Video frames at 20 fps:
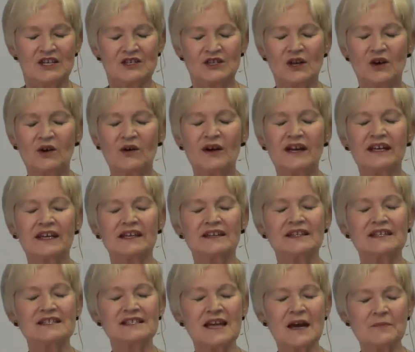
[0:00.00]
Knowing in
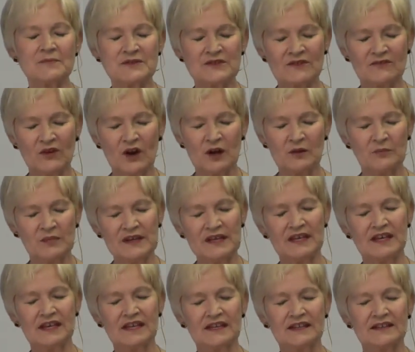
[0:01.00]
the depths of our
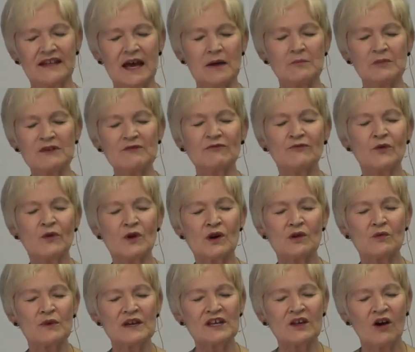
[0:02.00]
being that
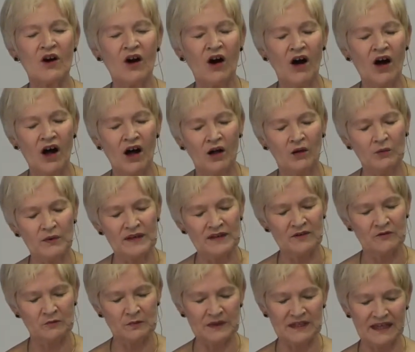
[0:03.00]
before we call, we
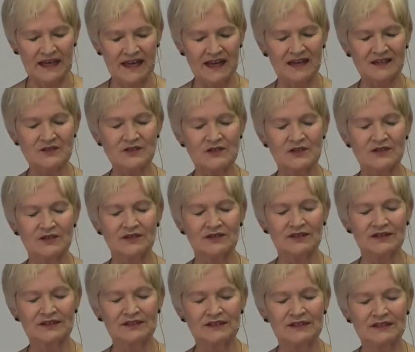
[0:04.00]
have been answered.
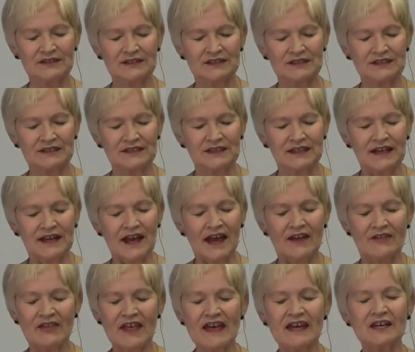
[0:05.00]

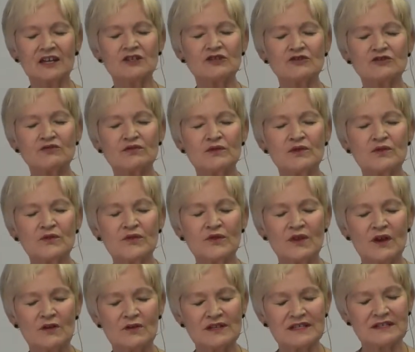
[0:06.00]
And that in truth
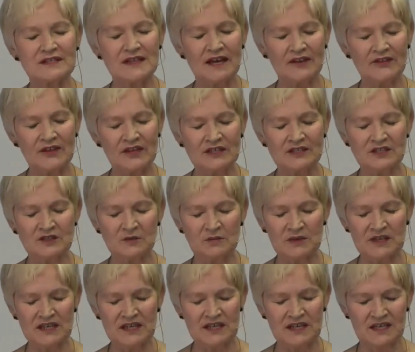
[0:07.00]
there is nothing to
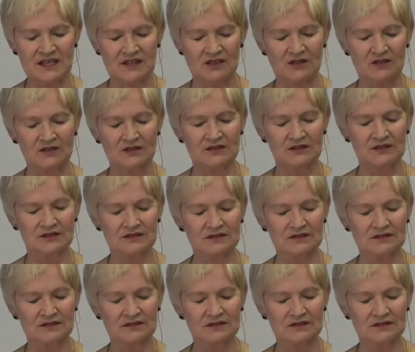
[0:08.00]
be healed,